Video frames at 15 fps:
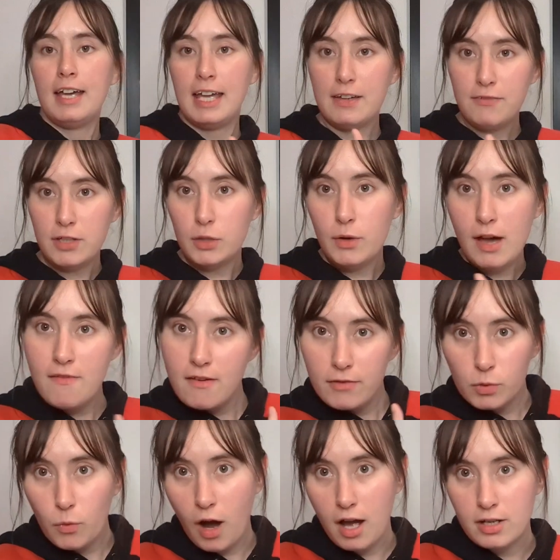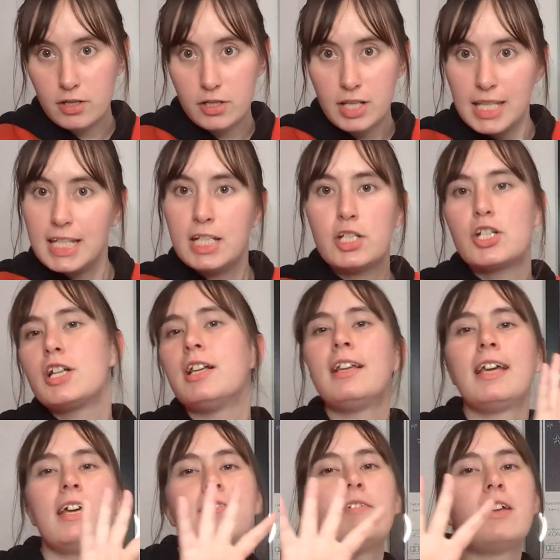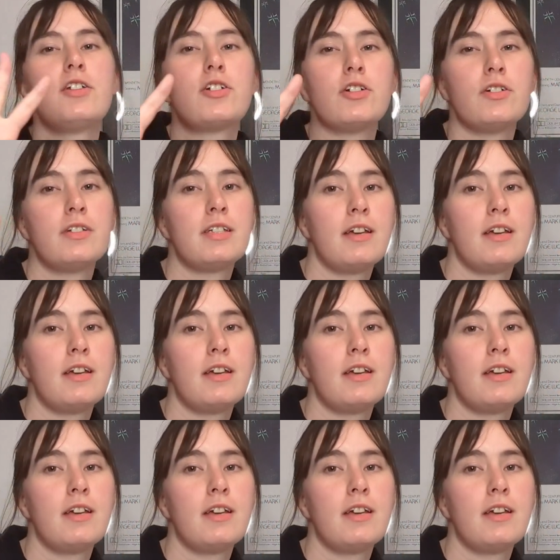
If you have ever watched The Chilling Adventures